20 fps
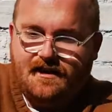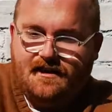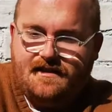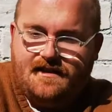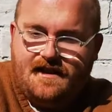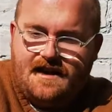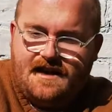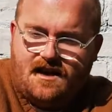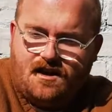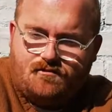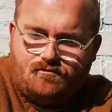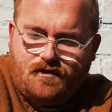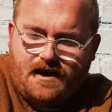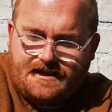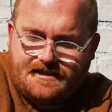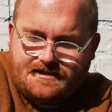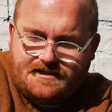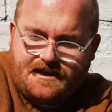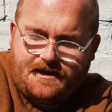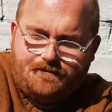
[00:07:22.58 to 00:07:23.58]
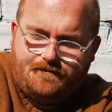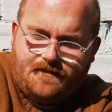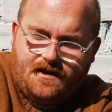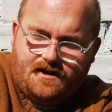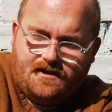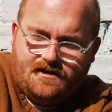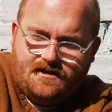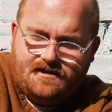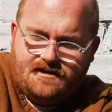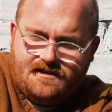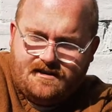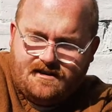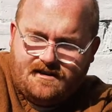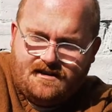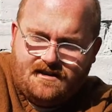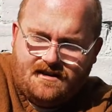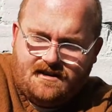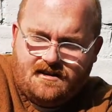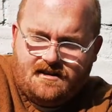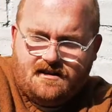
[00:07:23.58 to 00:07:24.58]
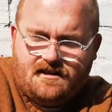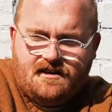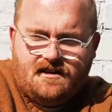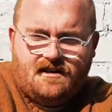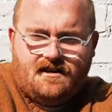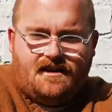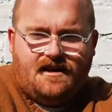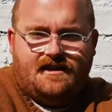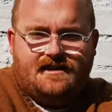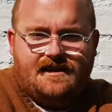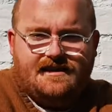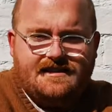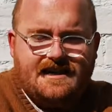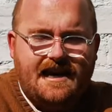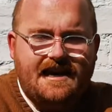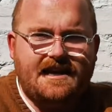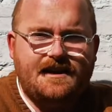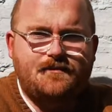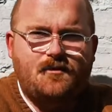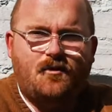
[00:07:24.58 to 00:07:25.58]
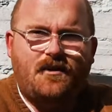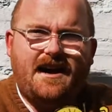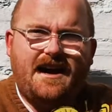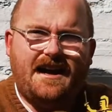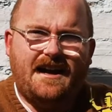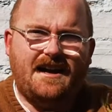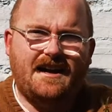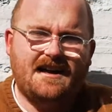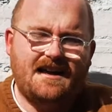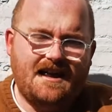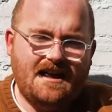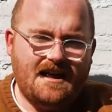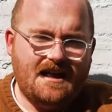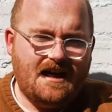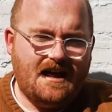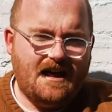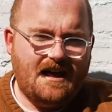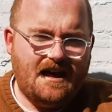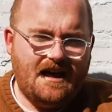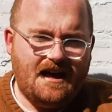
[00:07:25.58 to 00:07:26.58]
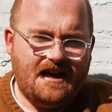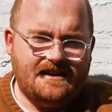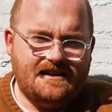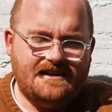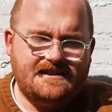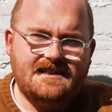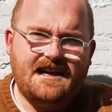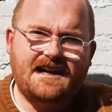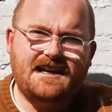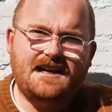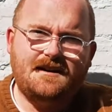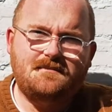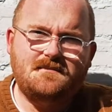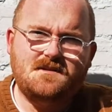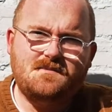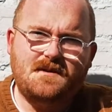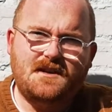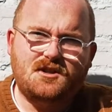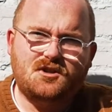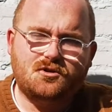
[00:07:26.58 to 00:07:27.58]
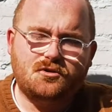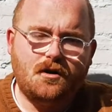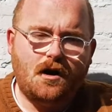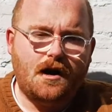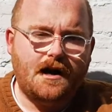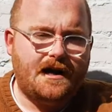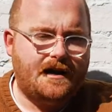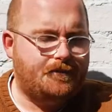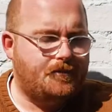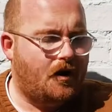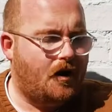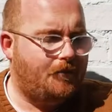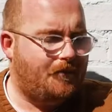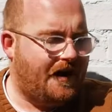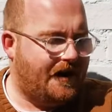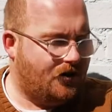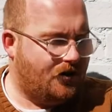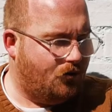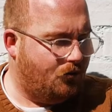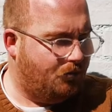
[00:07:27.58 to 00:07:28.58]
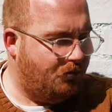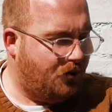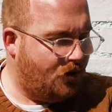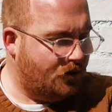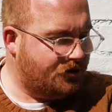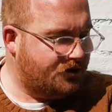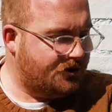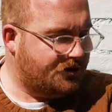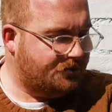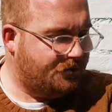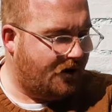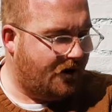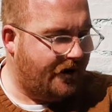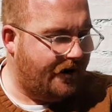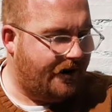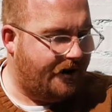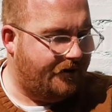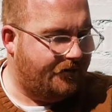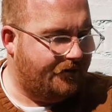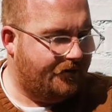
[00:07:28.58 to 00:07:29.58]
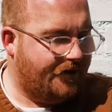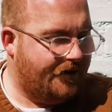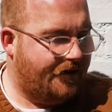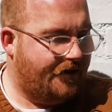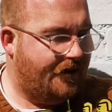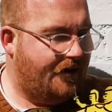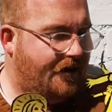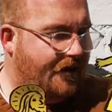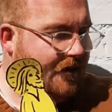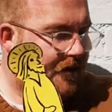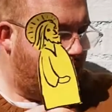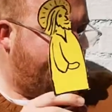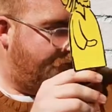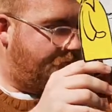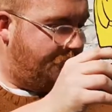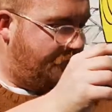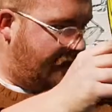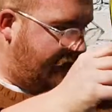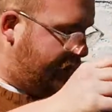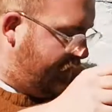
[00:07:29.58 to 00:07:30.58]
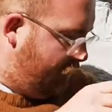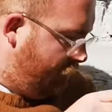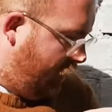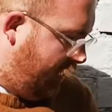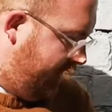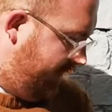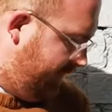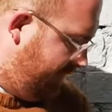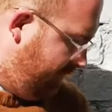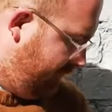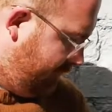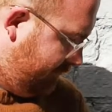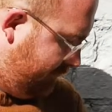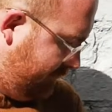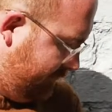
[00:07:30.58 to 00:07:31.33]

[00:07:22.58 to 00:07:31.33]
They arrest him. And they take him away. And they take him to be tried by a man called Pontius Pilate. Meanwhile,